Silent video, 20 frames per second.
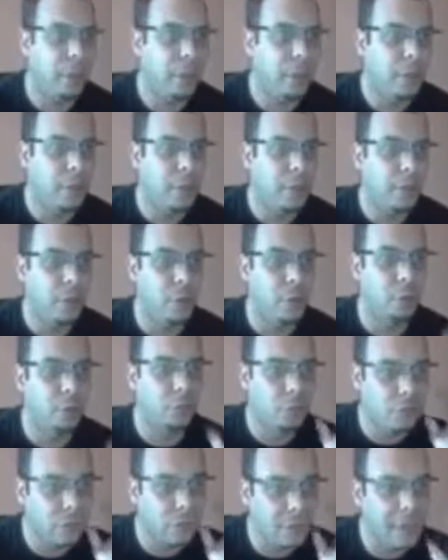this one.
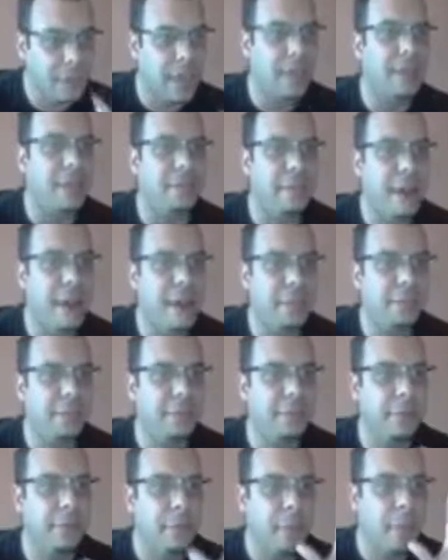So
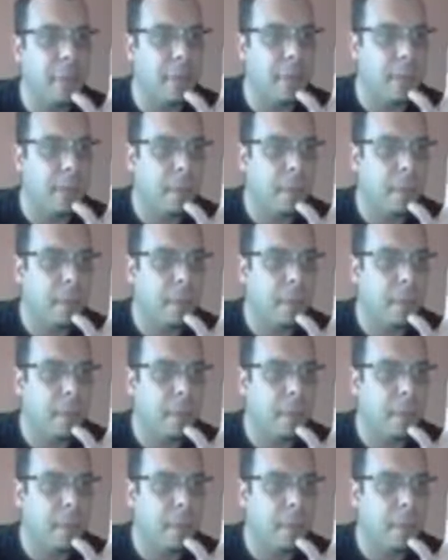35%